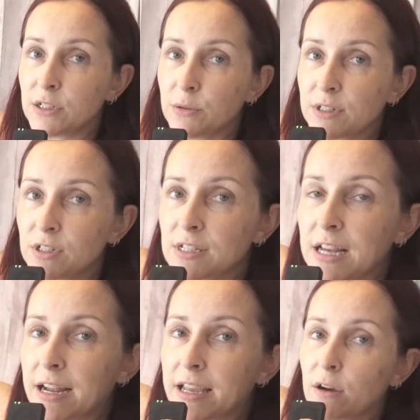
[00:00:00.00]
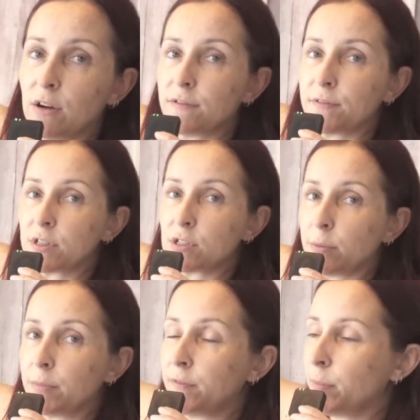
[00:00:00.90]
you can just hang it off the
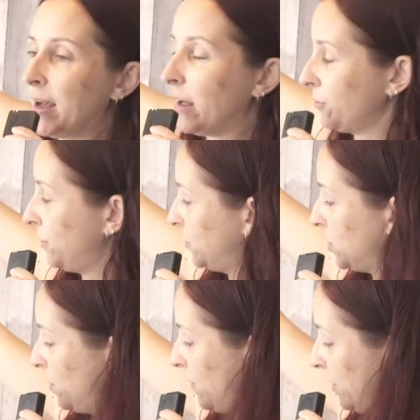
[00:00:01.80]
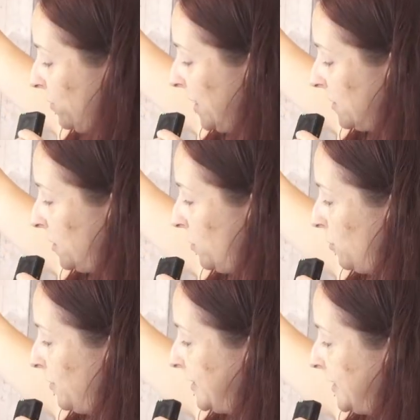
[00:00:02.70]
top of the bathroom door when you get to your
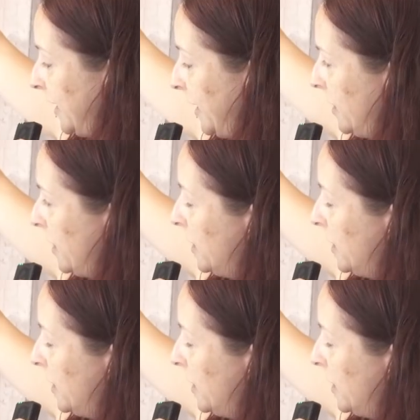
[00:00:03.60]
holiday.